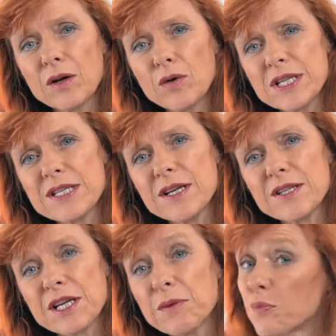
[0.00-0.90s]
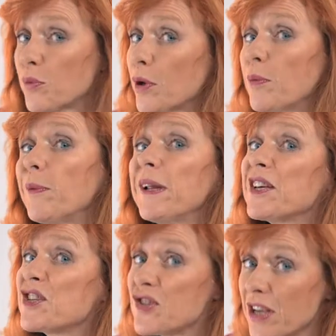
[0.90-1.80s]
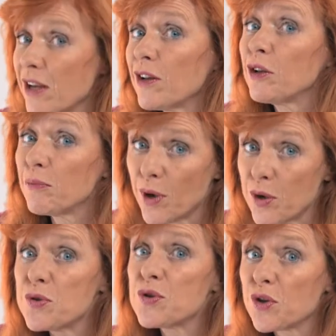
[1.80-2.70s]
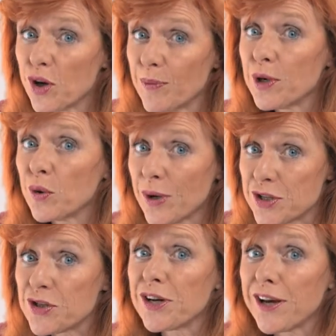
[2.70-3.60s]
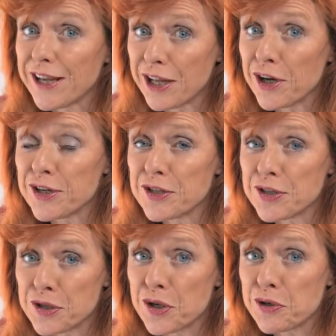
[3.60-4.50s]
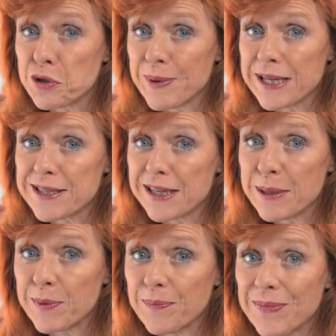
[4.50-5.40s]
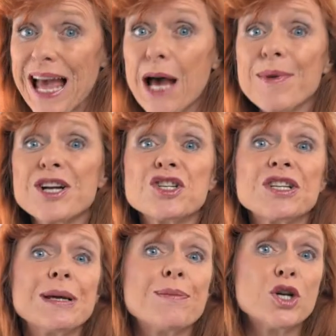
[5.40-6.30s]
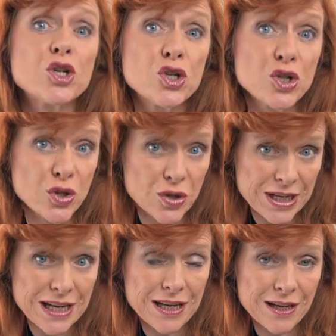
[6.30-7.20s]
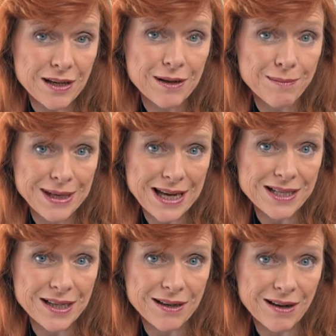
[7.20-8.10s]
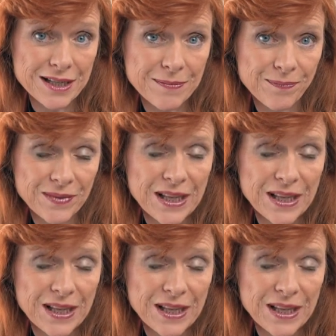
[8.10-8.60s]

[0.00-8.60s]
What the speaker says: Chris is asking probably the single most common question I get asked as a doctor about sleep. How much sleep should he be getting a night?